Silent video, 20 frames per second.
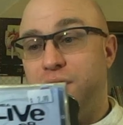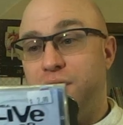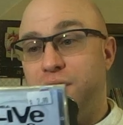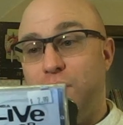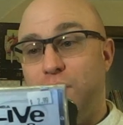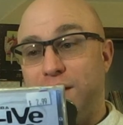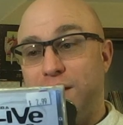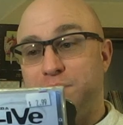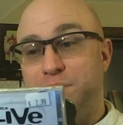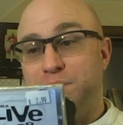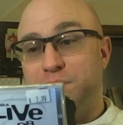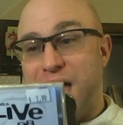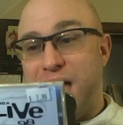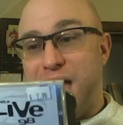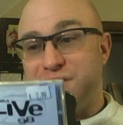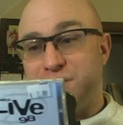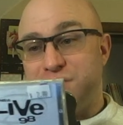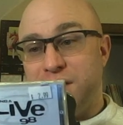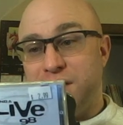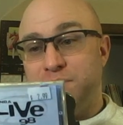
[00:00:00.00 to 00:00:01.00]
Direct
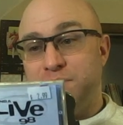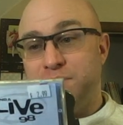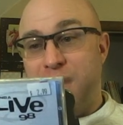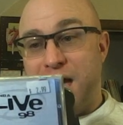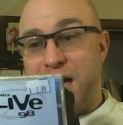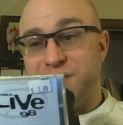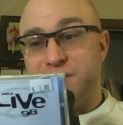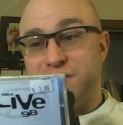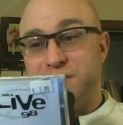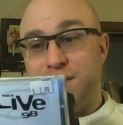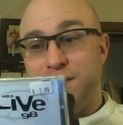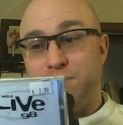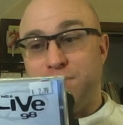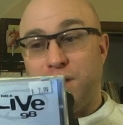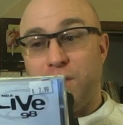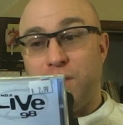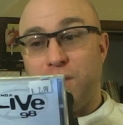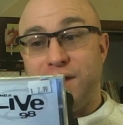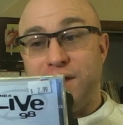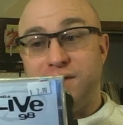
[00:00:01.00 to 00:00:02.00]
passing, pass to any
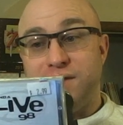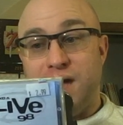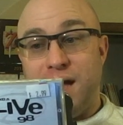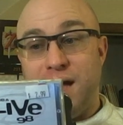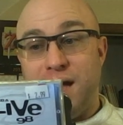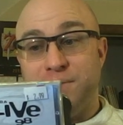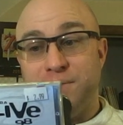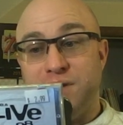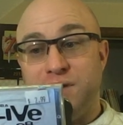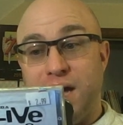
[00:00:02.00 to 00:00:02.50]
player anytime.